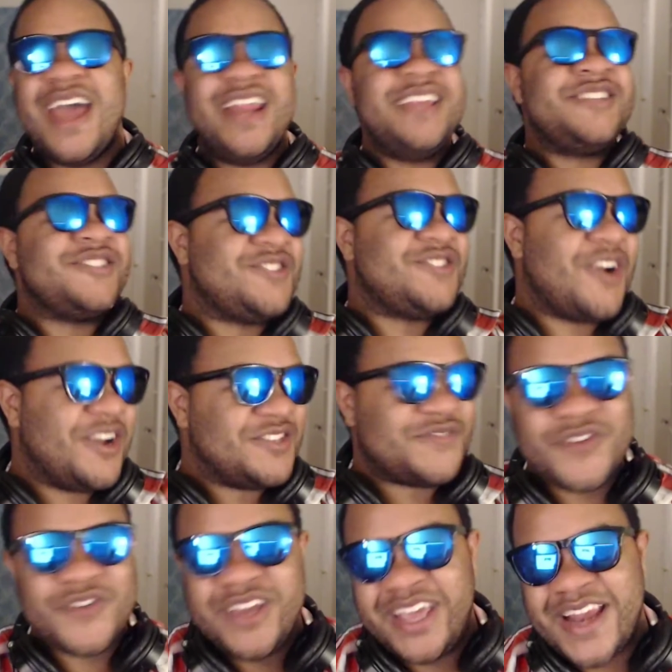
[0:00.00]
And he just starts
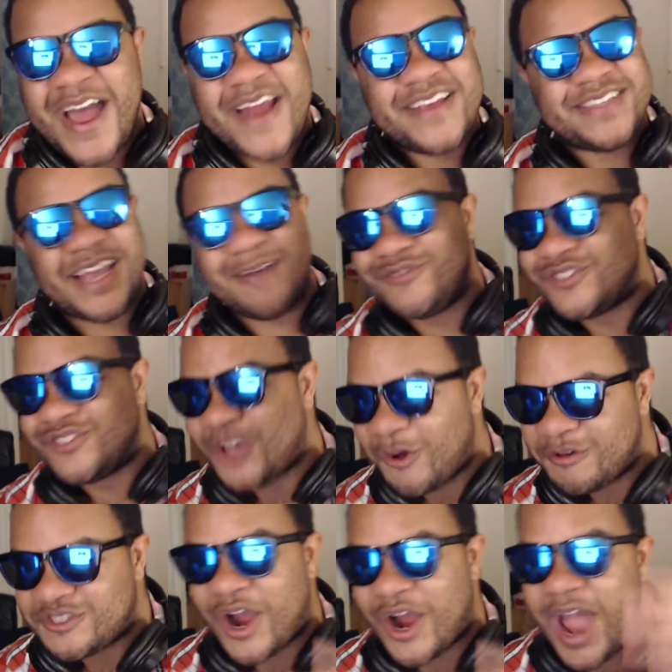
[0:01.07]
freaking out. He's like, "I'm
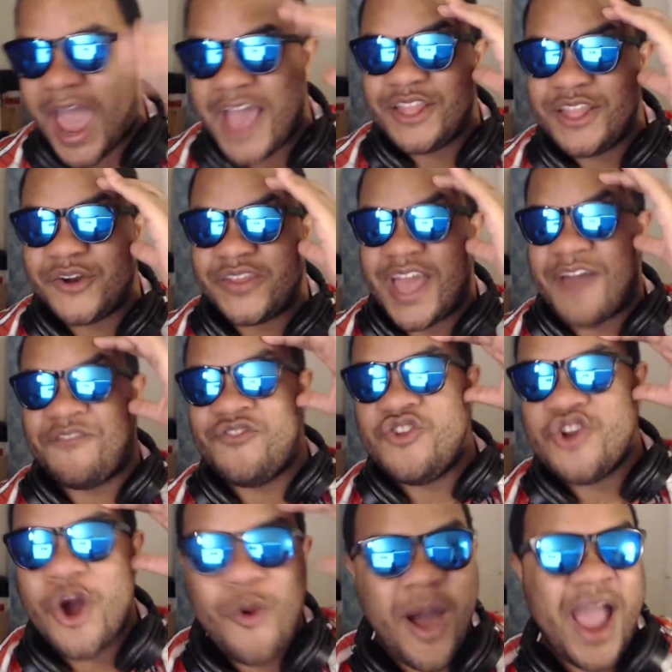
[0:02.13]
so sorry. I literally have
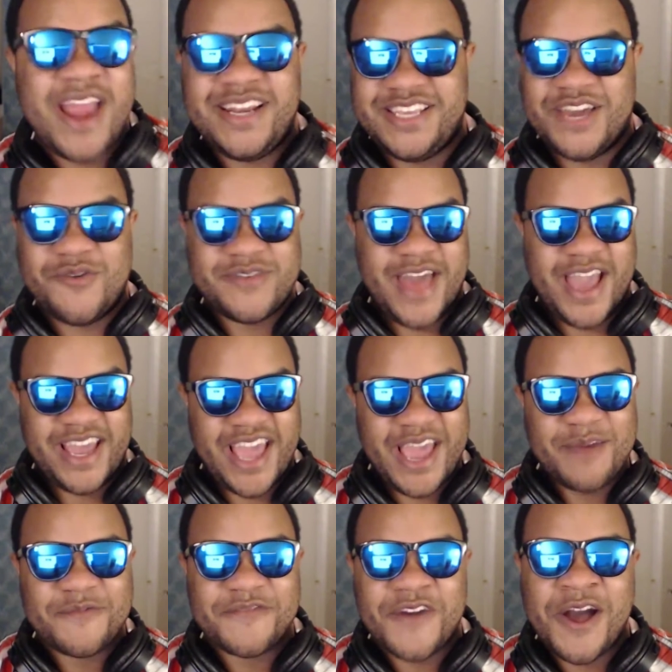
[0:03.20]
no idea where that
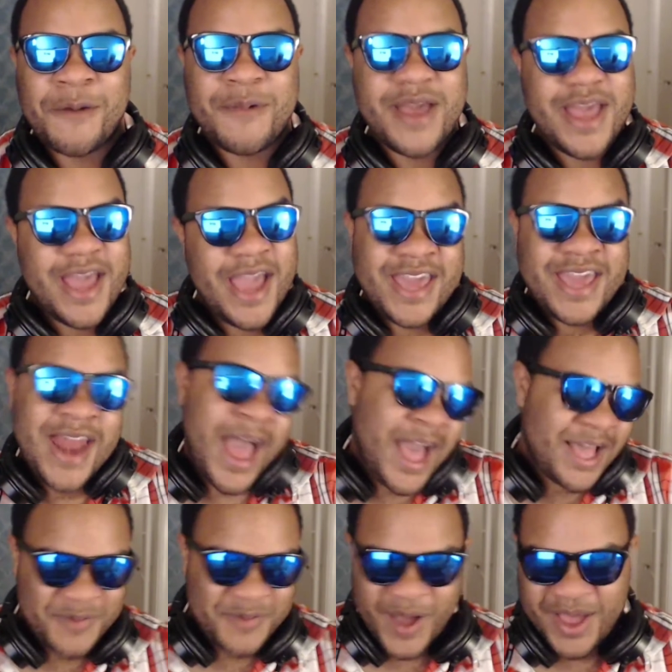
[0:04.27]
came from." And
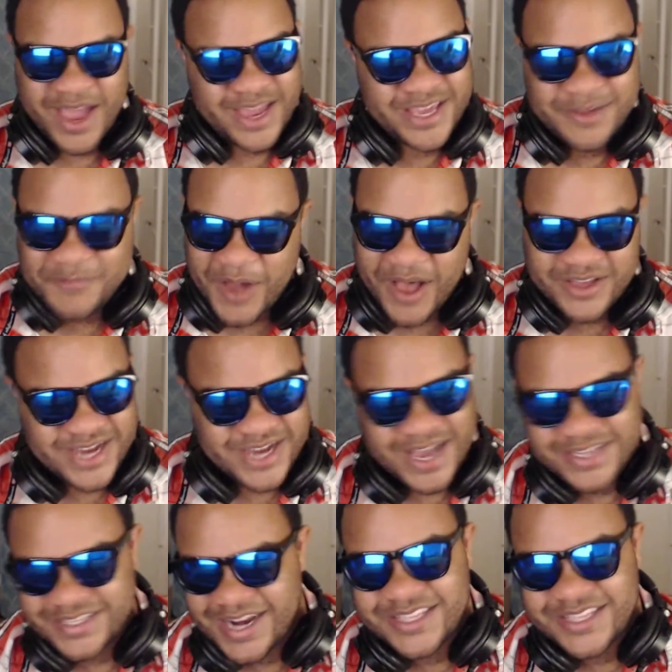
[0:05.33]
he
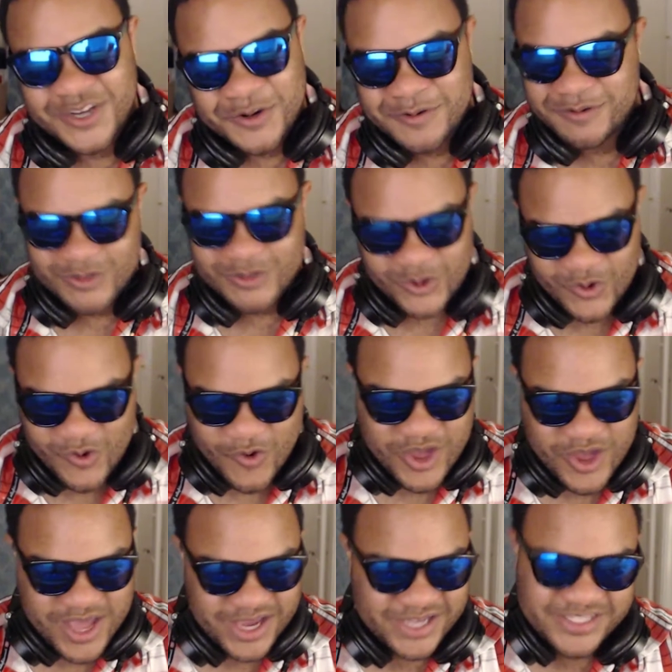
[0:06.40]
apologized, and I told him it was cool
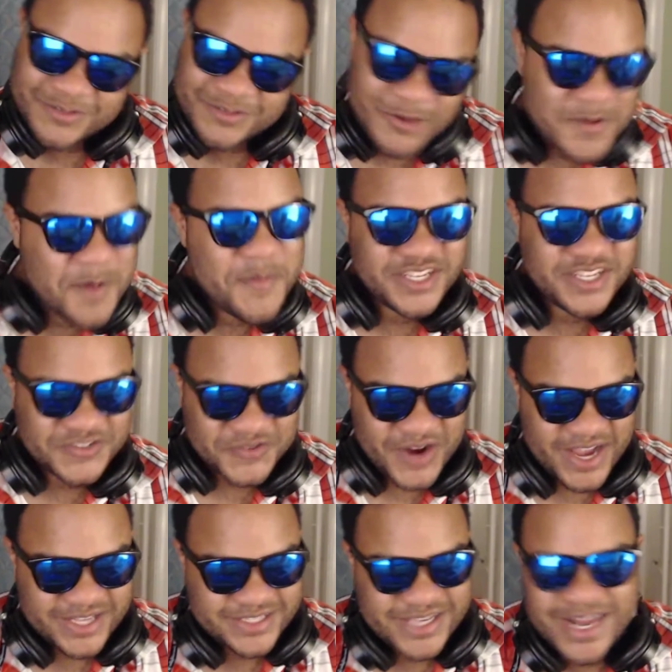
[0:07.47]
because he's one of my best
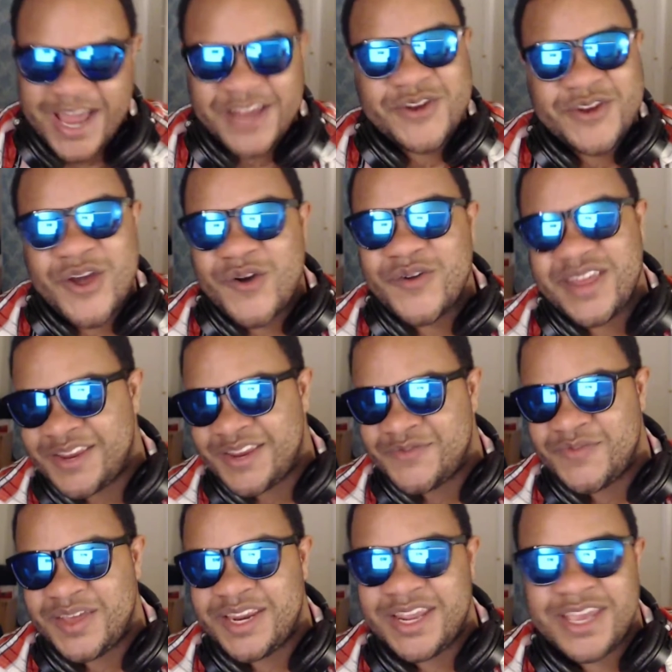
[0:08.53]
friends, and I know he
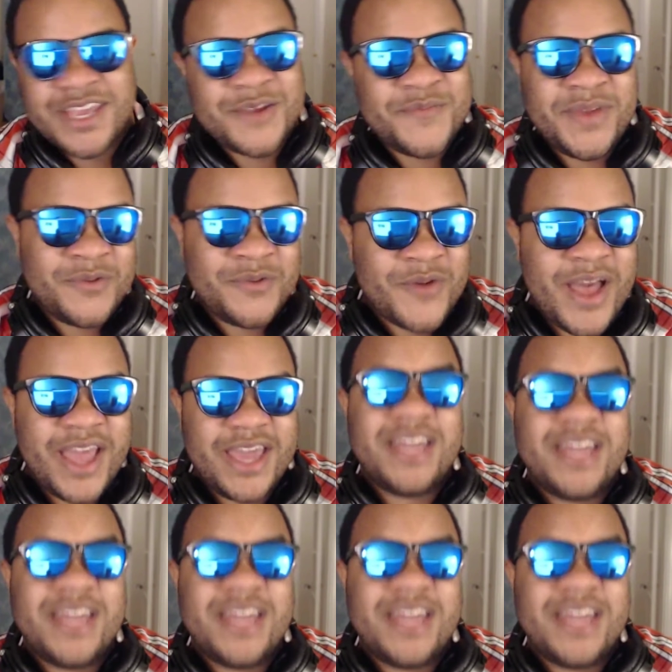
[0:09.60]
didn't mean it in a mean way.